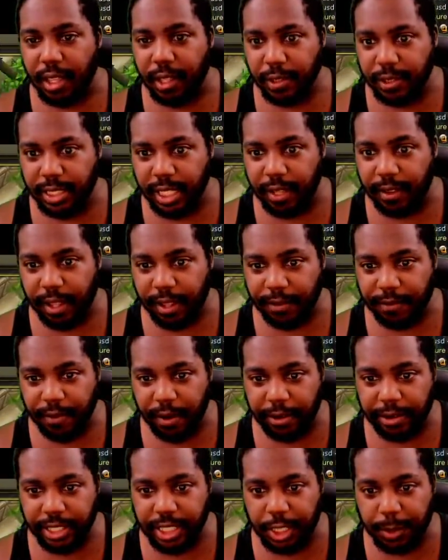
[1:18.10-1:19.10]
It'll say like
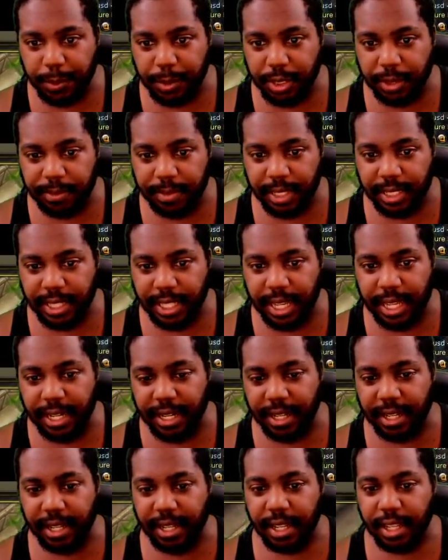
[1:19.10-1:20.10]
very cheap or something like that.